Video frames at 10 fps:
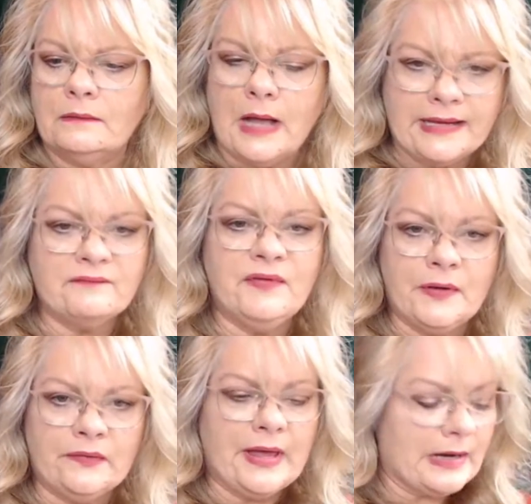I can
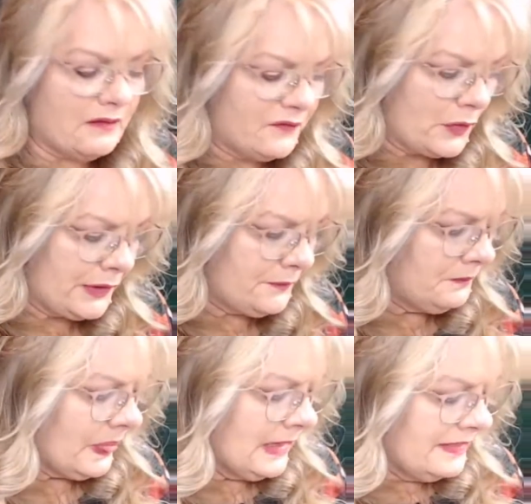figure that out for you.
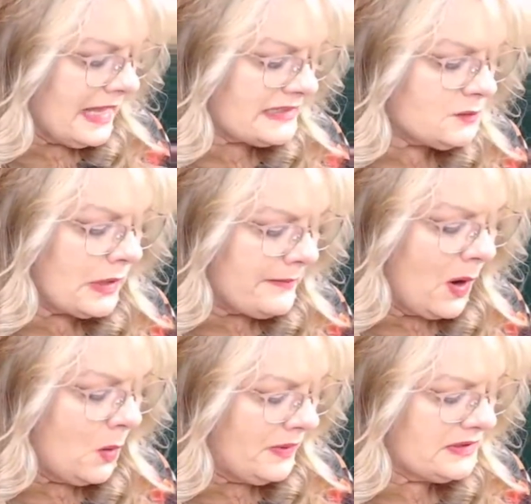That's what I'm
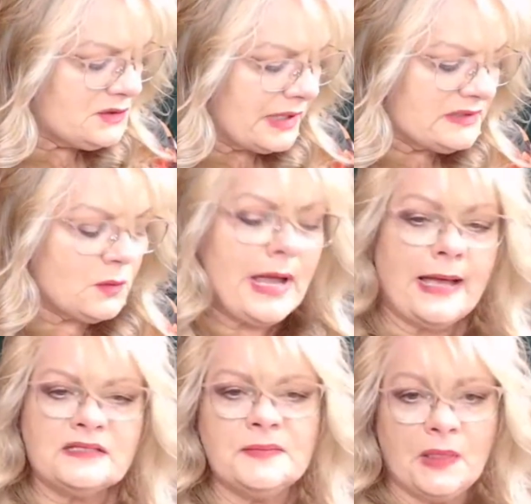hoping is you guys will
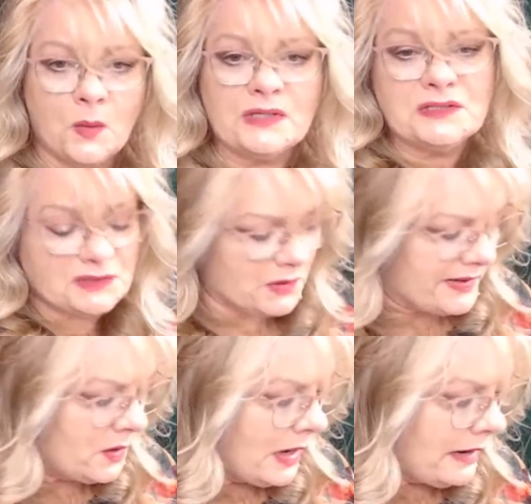ask me the questions so I know